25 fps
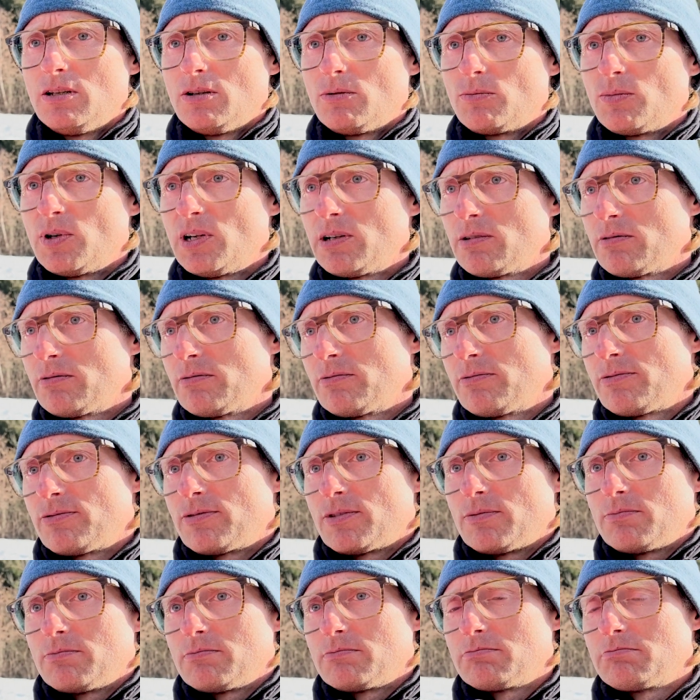Well,
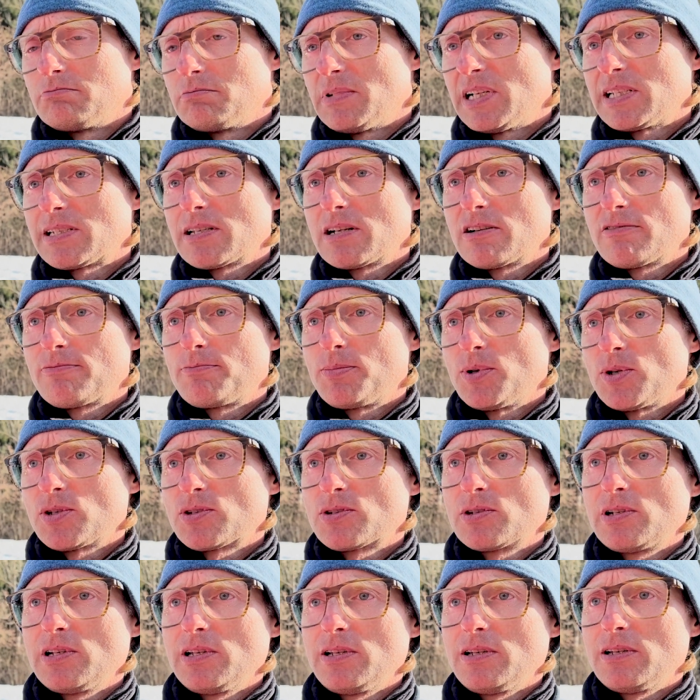for myself
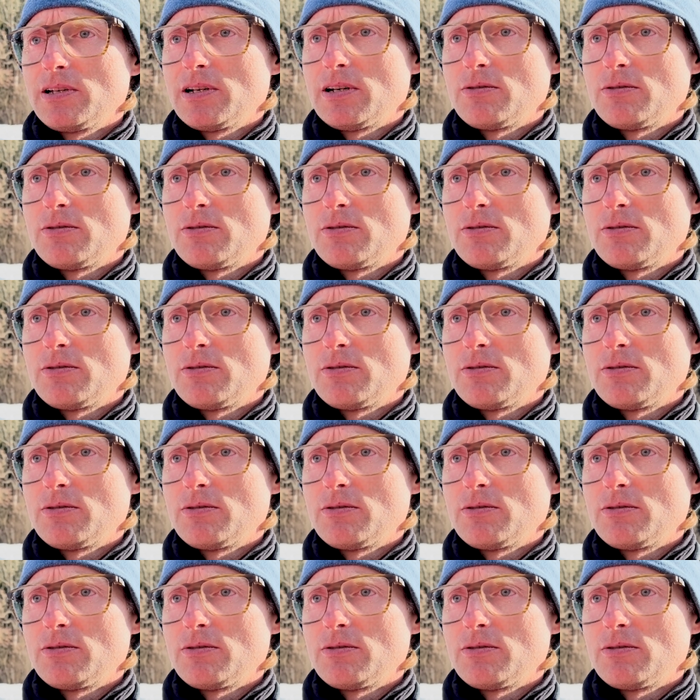personally,